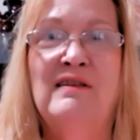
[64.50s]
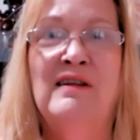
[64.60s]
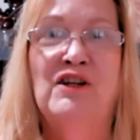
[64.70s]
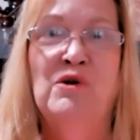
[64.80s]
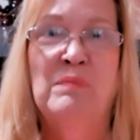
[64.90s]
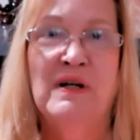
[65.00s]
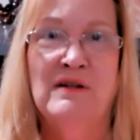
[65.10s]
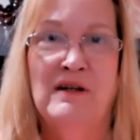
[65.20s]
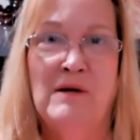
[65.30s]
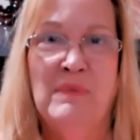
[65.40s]
that you picked
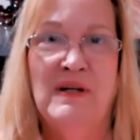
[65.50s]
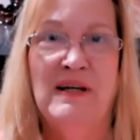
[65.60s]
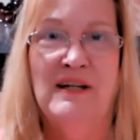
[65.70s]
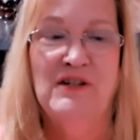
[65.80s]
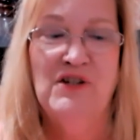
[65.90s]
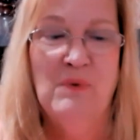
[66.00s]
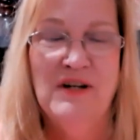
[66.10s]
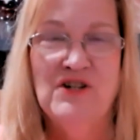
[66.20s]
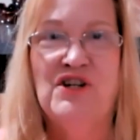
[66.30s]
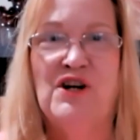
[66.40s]
it up again. Do you want
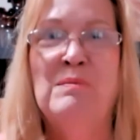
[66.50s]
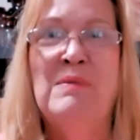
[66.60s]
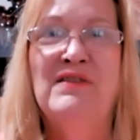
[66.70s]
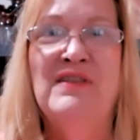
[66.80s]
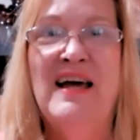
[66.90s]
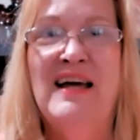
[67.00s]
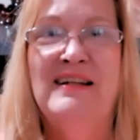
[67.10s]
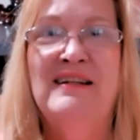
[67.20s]
to share about that?